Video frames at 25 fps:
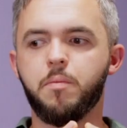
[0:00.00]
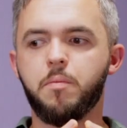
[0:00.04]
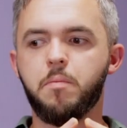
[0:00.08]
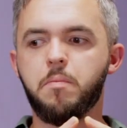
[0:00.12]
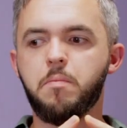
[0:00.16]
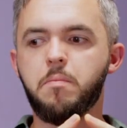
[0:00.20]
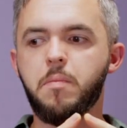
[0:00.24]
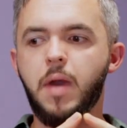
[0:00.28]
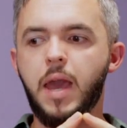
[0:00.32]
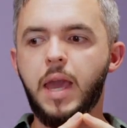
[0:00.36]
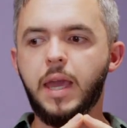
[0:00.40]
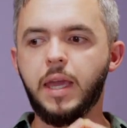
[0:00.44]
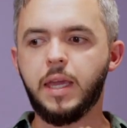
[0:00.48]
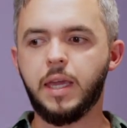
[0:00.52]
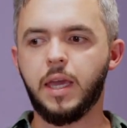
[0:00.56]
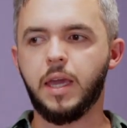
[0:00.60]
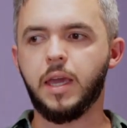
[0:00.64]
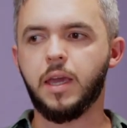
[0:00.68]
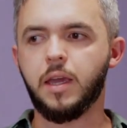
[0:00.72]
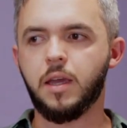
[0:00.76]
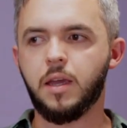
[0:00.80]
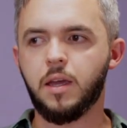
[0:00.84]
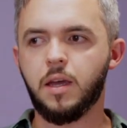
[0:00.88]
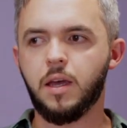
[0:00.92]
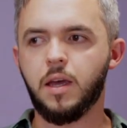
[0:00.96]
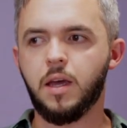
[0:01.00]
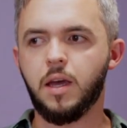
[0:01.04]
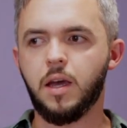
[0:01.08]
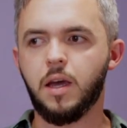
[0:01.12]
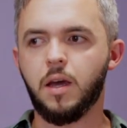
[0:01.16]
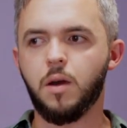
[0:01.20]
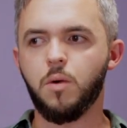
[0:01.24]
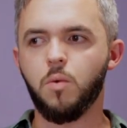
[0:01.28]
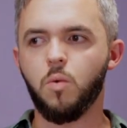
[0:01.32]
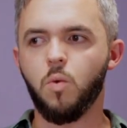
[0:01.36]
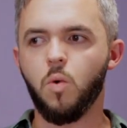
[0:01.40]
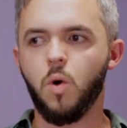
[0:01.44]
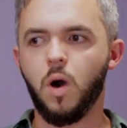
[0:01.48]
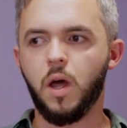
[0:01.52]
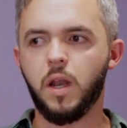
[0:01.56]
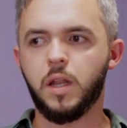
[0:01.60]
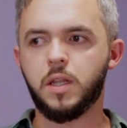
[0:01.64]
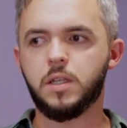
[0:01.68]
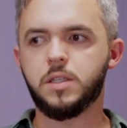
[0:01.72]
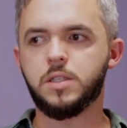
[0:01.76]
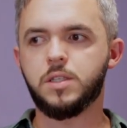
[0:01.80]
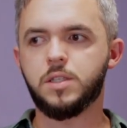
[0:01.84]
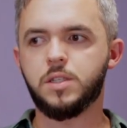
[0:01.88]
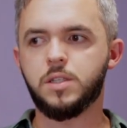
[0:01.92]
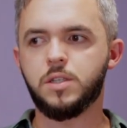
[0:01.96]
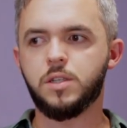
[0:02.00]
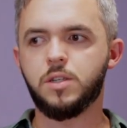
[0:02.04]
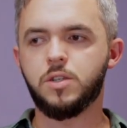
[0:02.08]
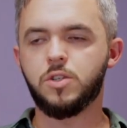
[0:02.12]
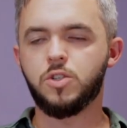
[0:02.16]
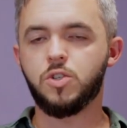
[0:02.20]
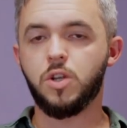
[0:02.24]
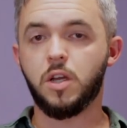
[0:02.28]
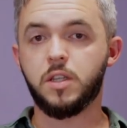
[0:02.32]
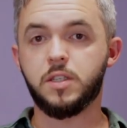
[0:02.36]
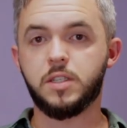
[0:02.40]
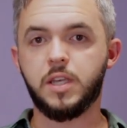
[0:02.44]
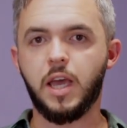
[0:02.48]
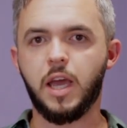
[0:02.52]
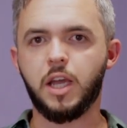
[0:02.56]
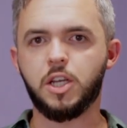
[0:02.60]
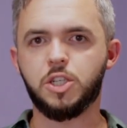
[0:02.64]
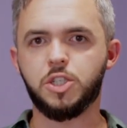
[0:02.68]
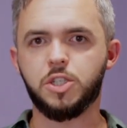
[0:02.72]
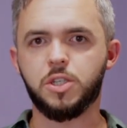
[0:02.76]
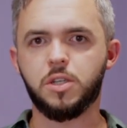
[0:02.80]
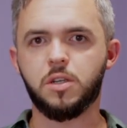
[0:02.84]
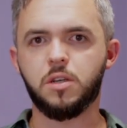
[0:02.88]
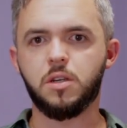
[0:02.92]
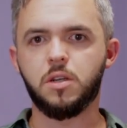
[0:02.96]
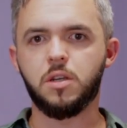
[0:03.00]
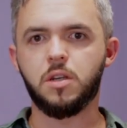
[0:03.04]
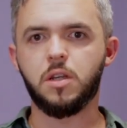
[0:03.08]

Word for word: making a wallet transaction,